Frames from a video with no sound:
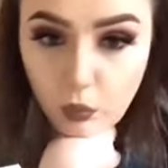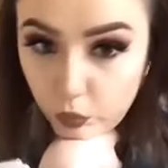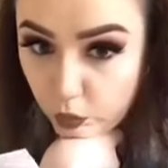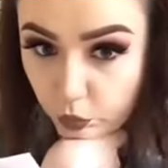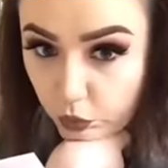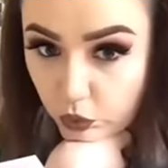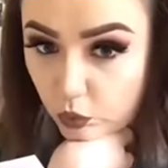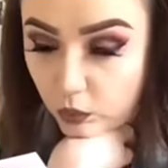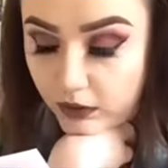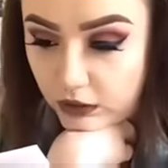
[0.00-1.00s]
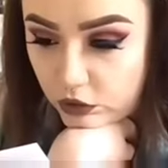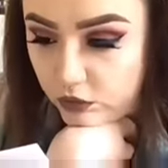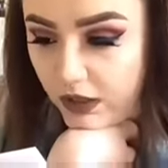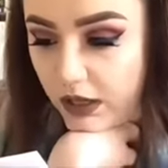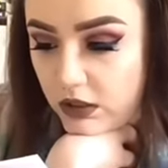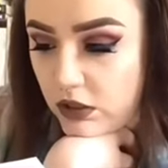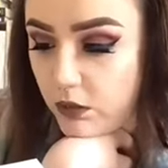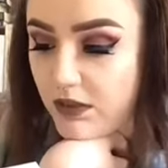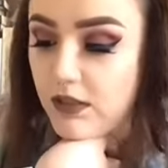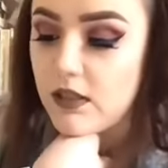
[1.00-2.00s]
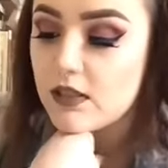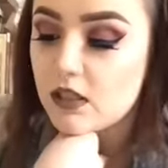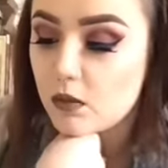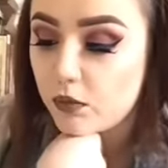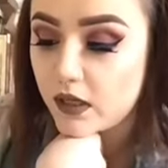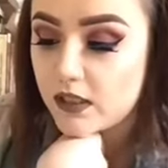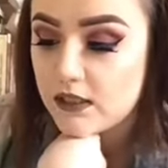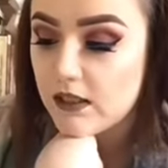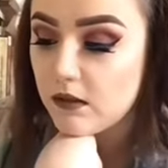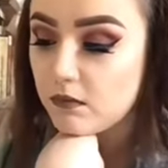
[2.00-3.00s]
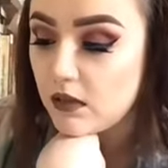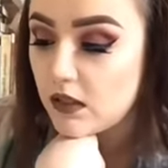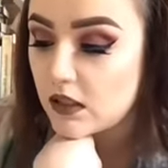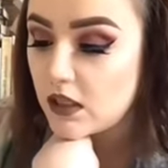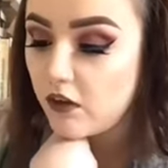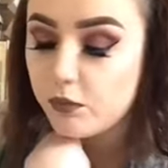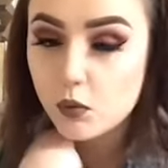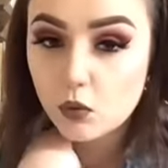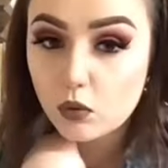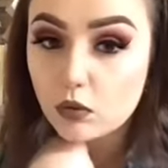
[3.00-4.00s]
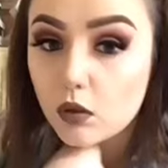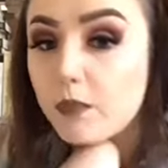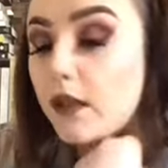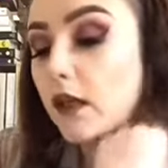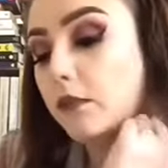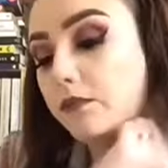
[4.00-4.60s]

wouldn't normally interact, so it's a surprise to him to have Poole appear.